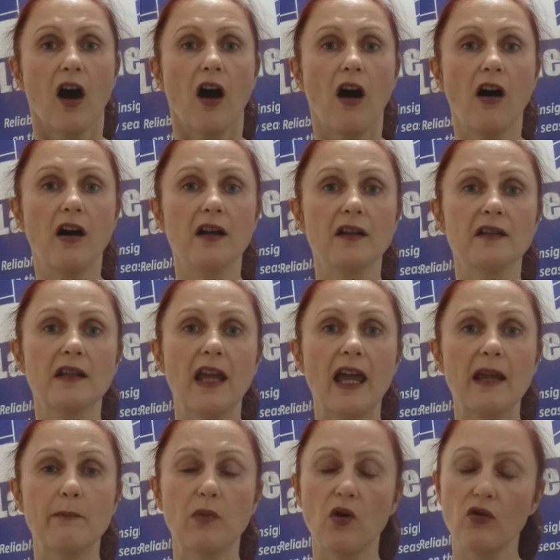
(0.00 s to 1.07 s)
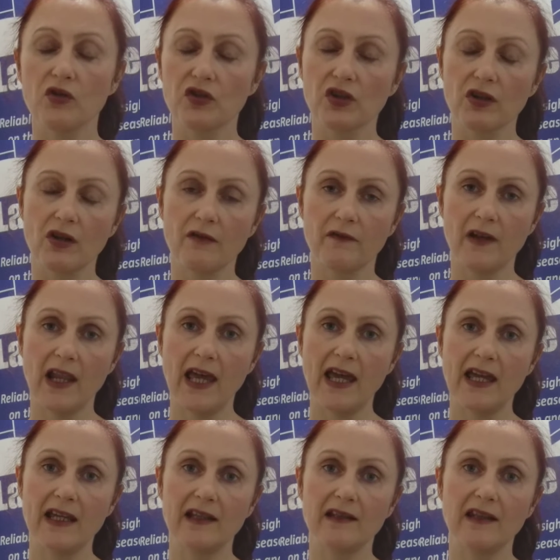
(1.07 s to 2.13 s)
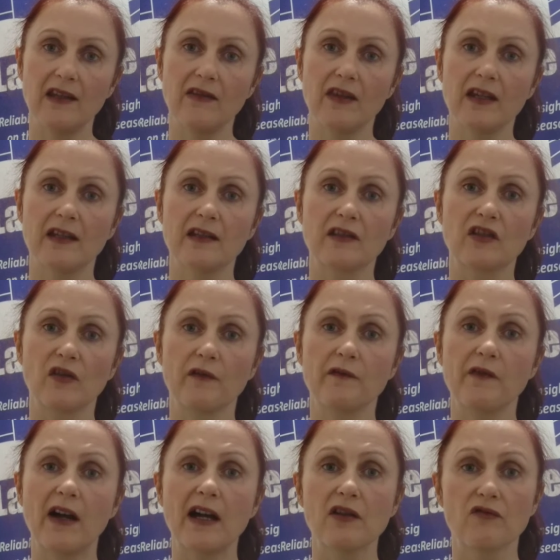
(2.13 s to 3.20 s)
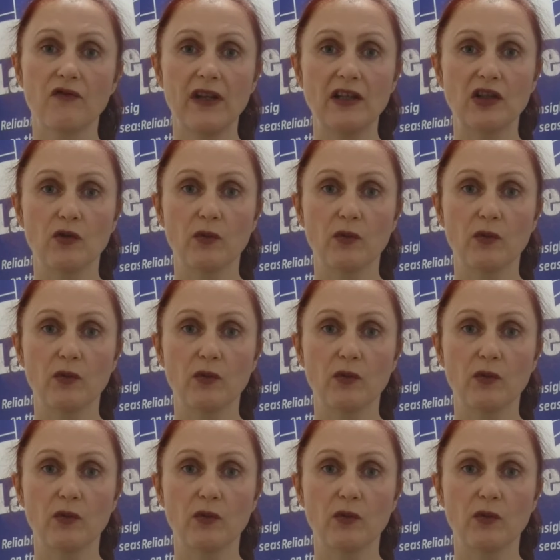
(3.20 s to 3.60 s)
on a portion of land in the Tzofar region,